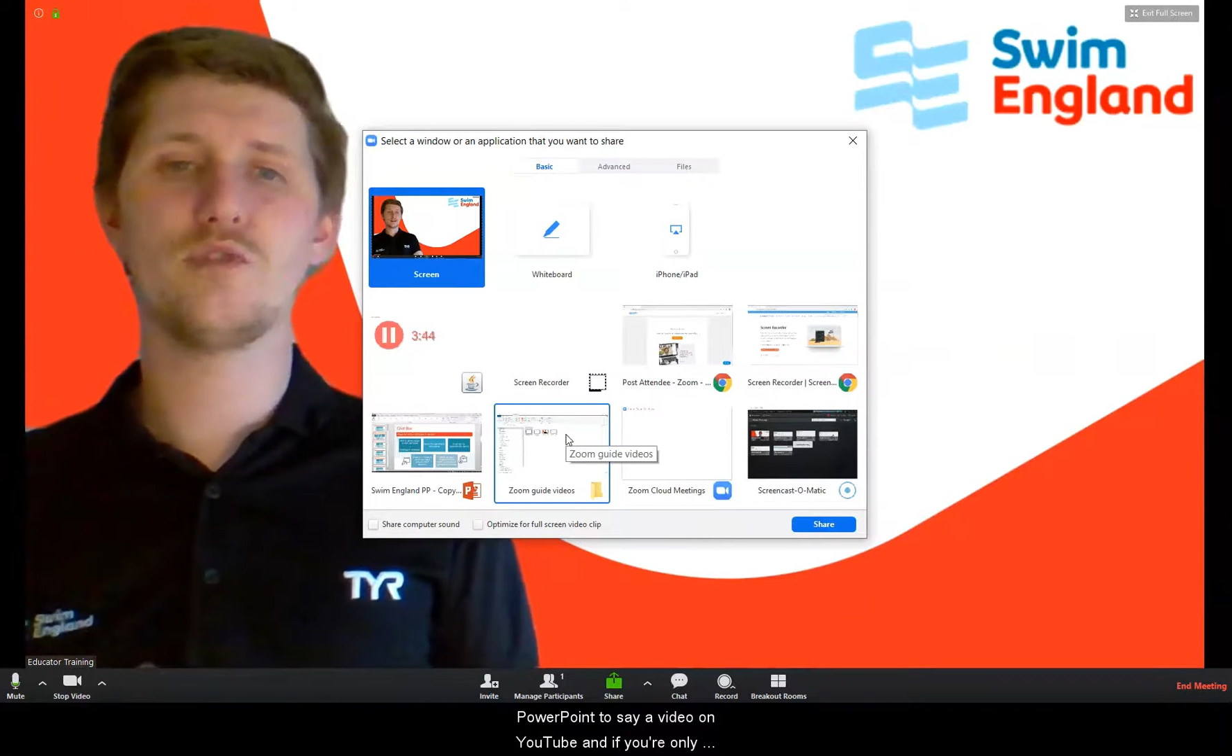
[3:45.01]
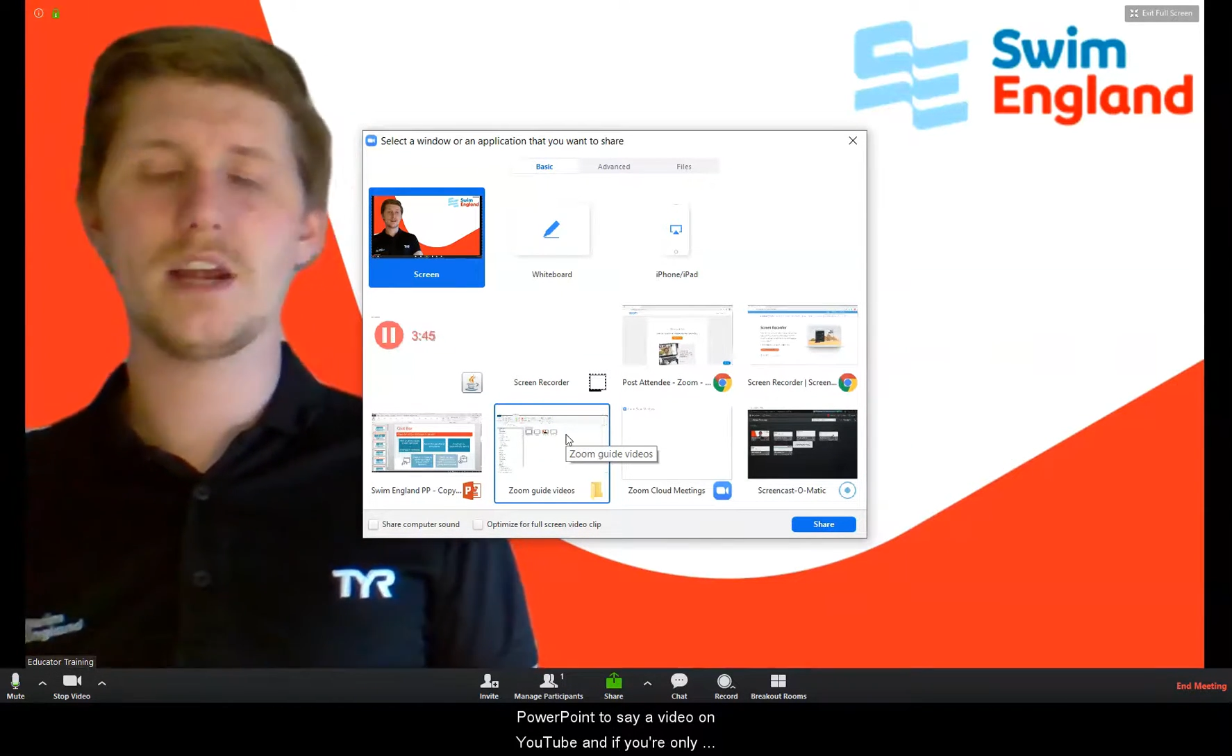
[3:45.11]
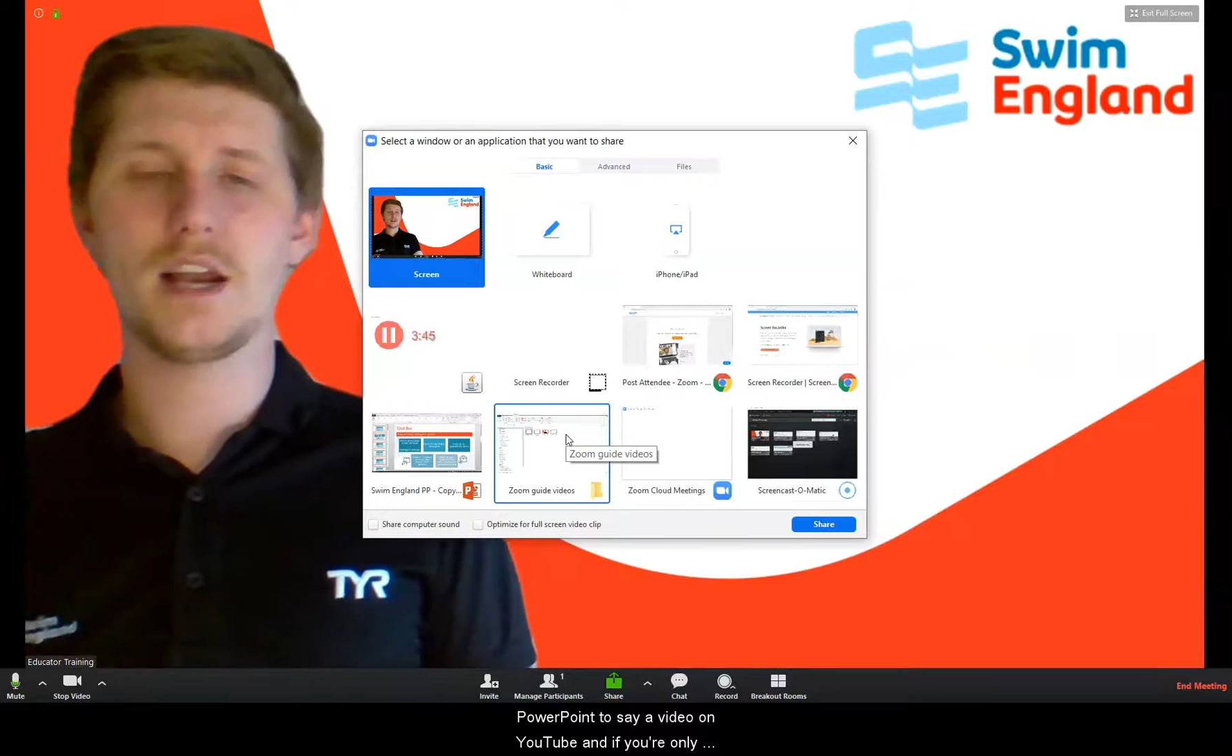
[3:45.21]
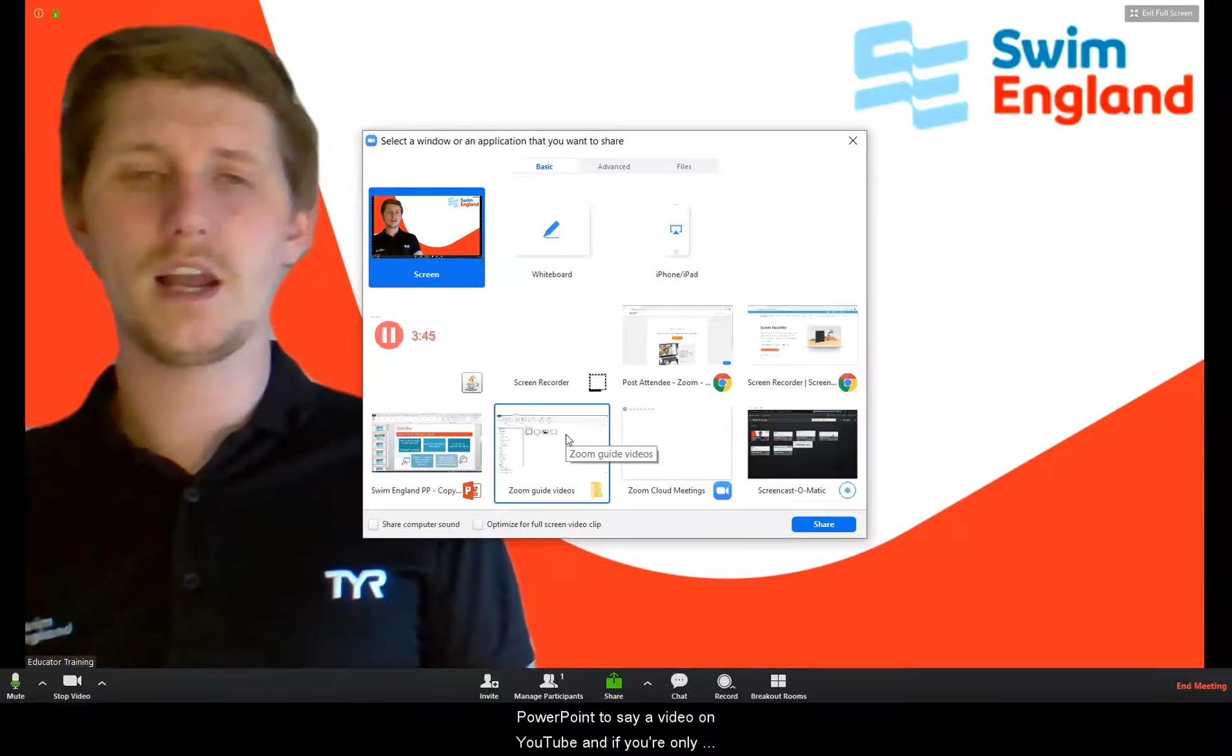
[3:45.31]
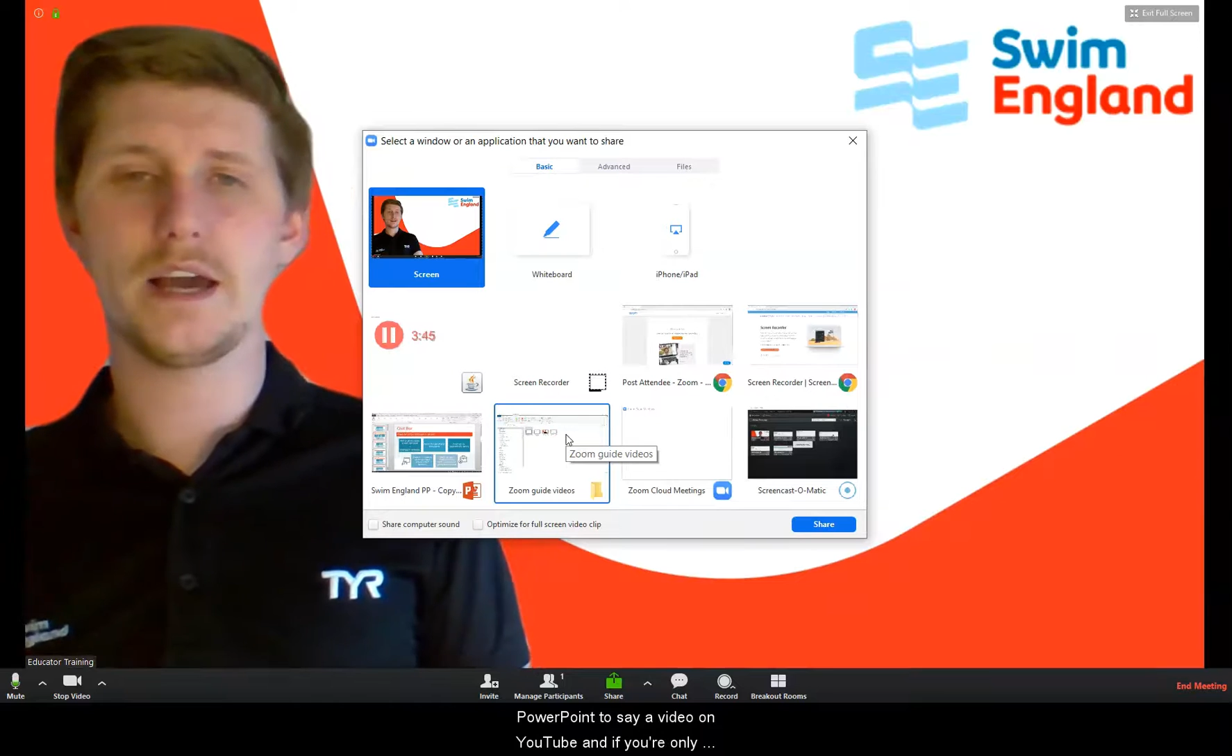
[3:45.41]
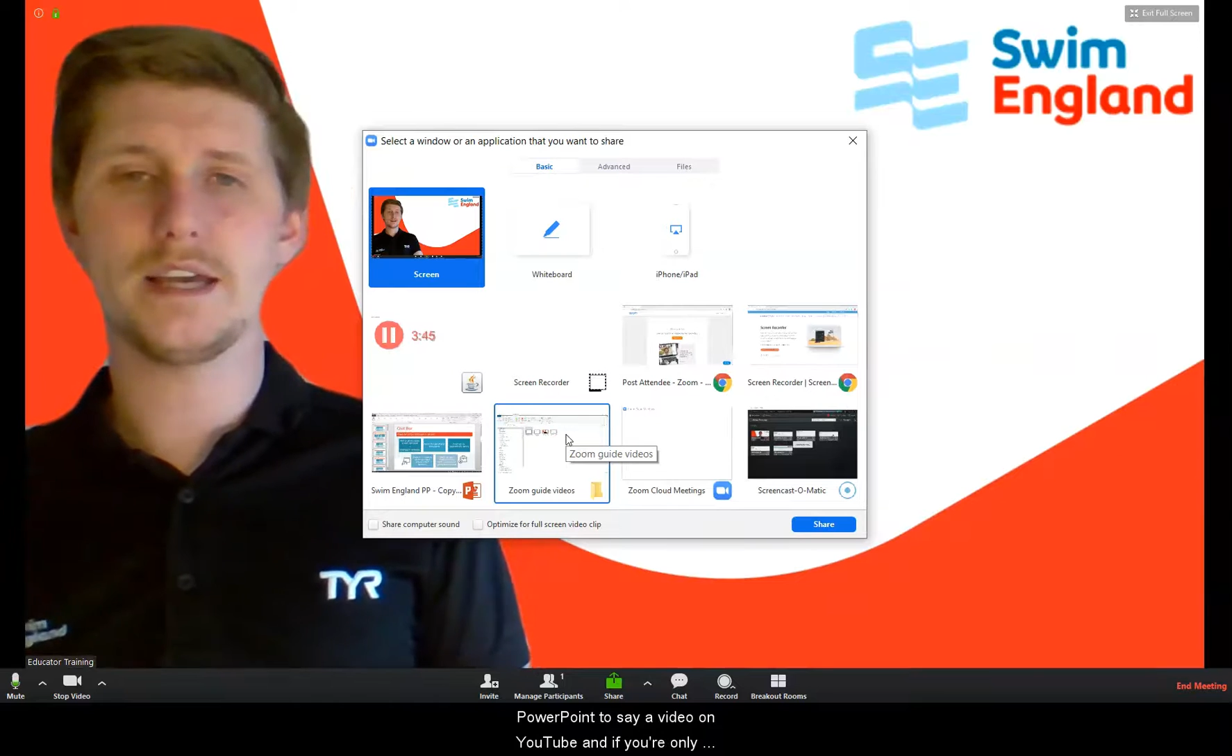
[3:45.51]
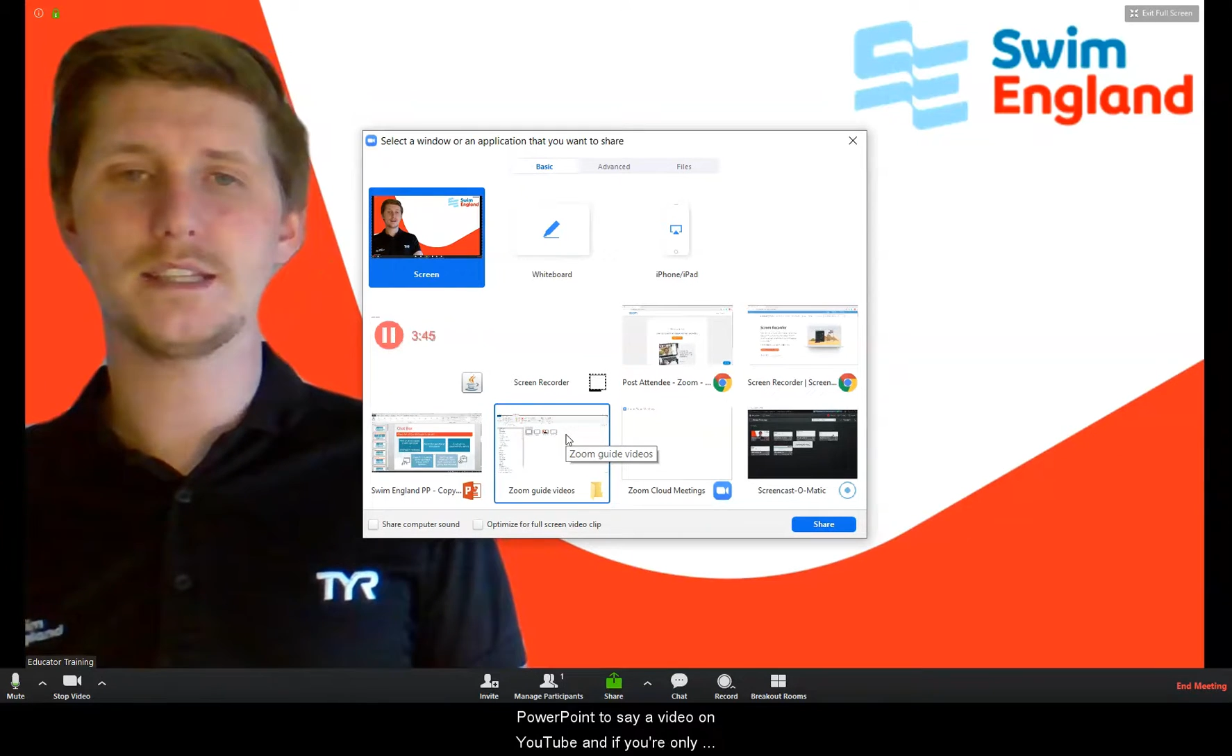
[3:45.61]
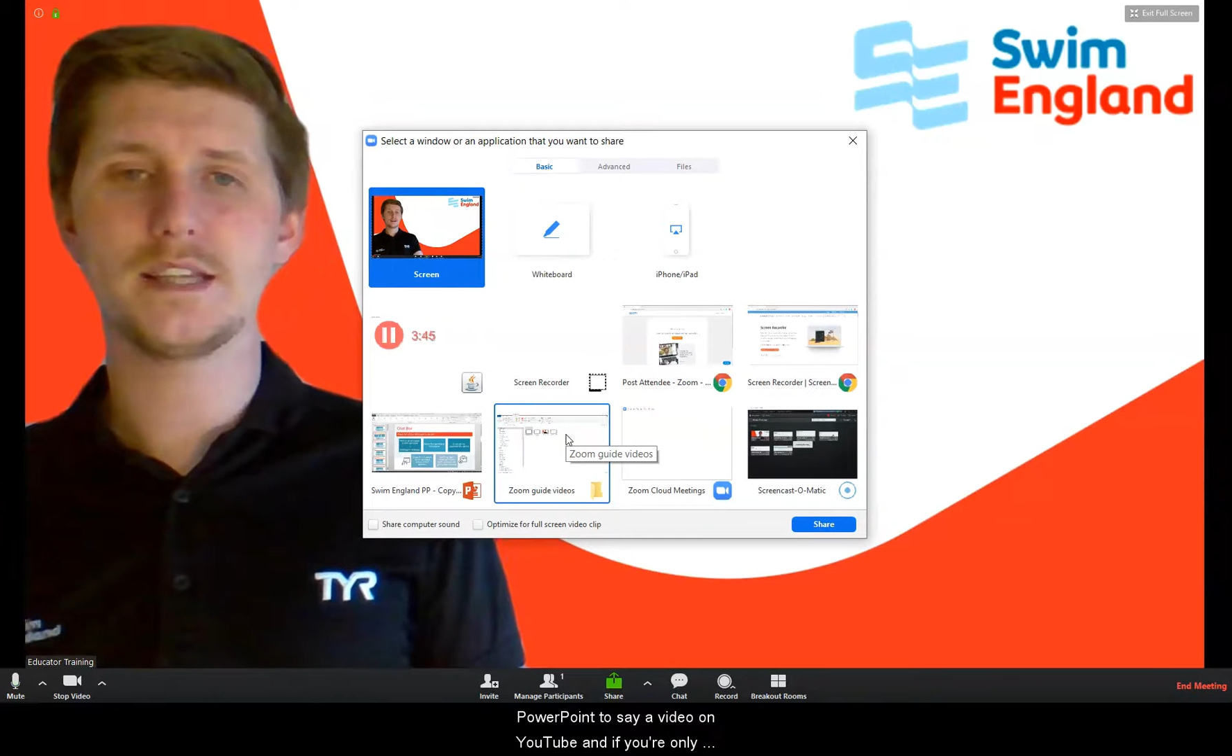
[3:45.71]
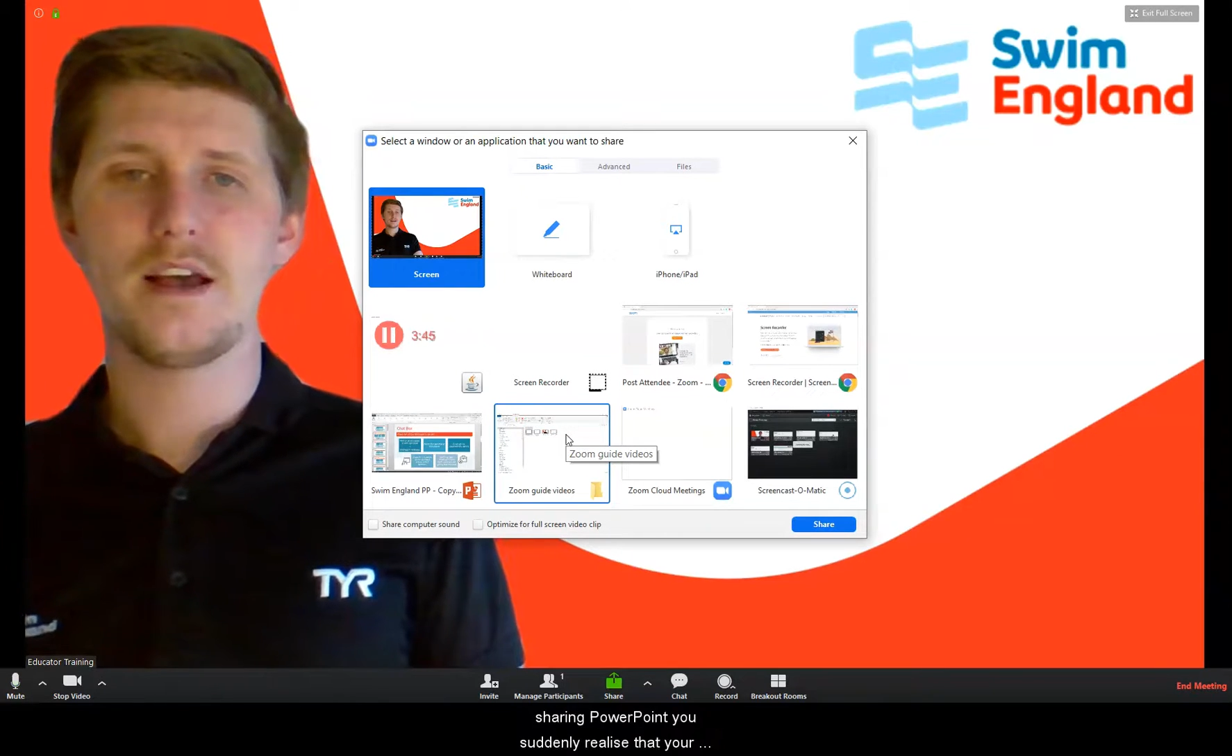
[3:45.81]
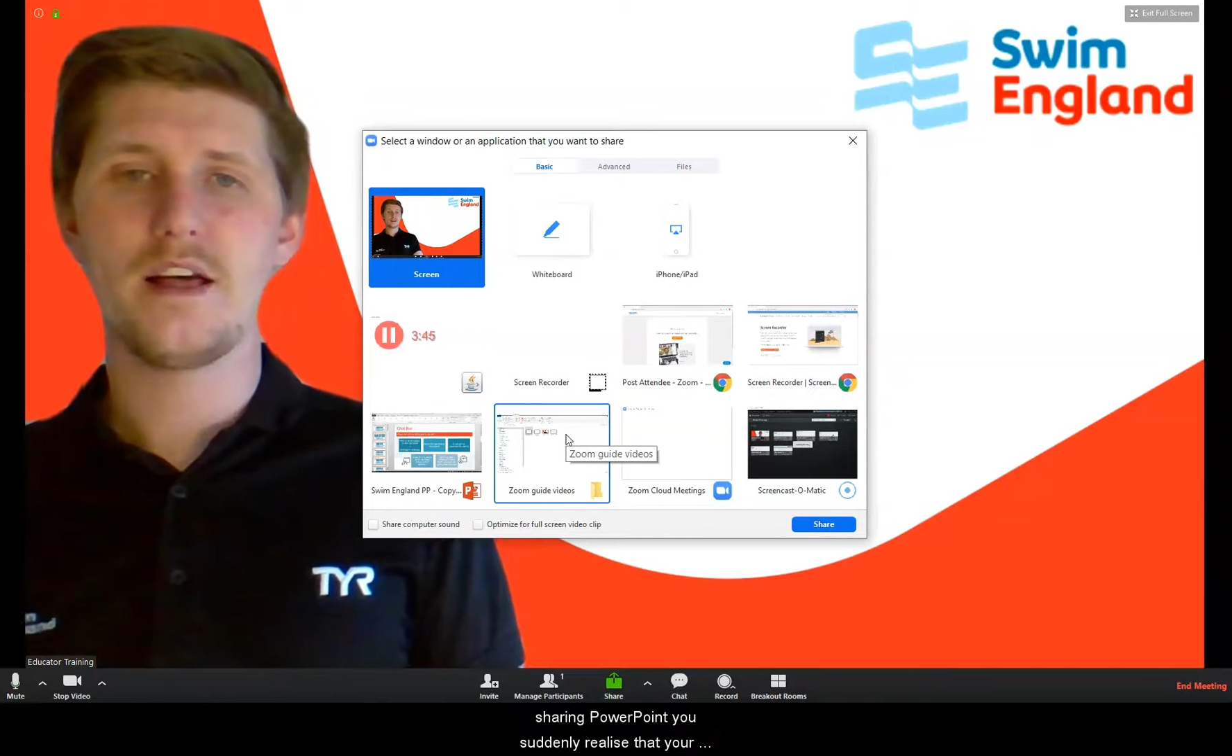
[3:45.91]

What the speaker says: realize